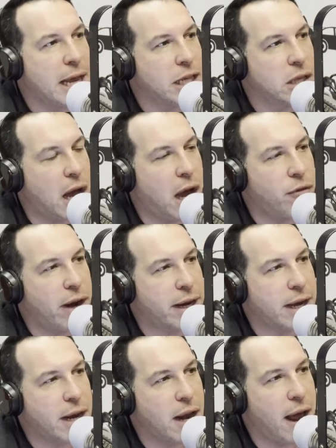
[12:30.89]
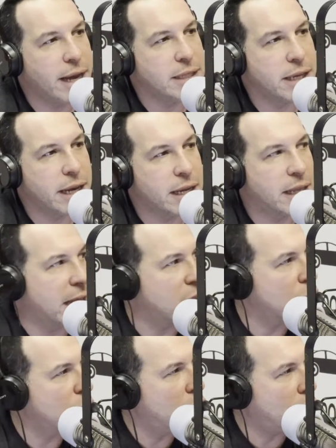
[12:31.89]
is recognizing that
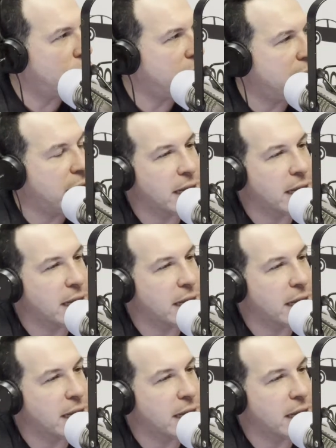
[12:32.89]
learning